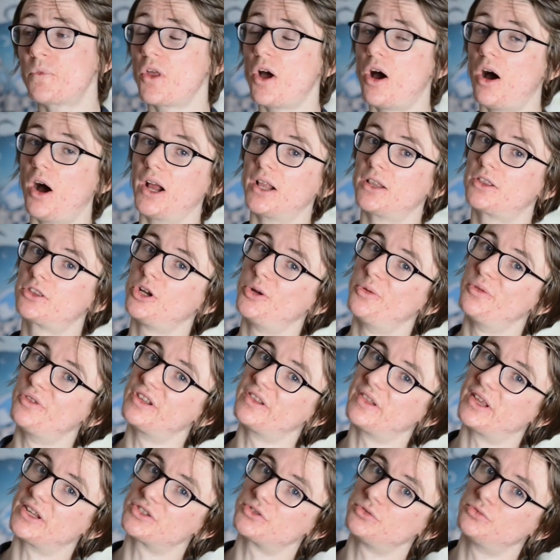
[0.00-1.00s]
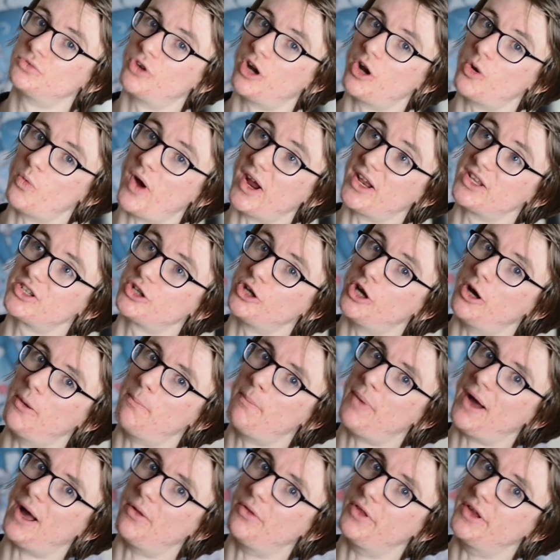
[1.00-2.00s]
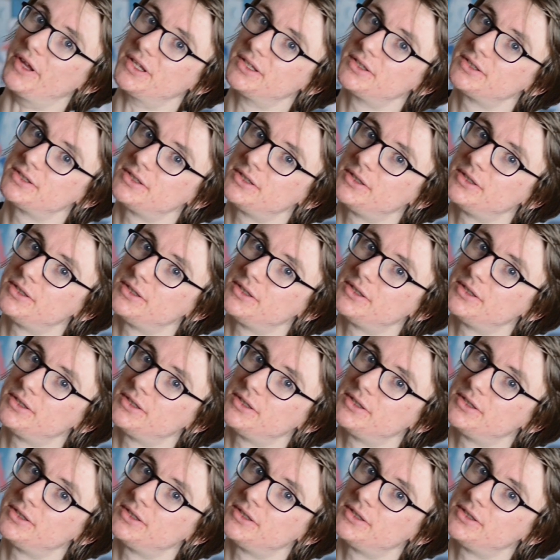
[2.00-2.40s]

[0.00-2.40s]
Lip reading: I don't think that's the right way to go about this.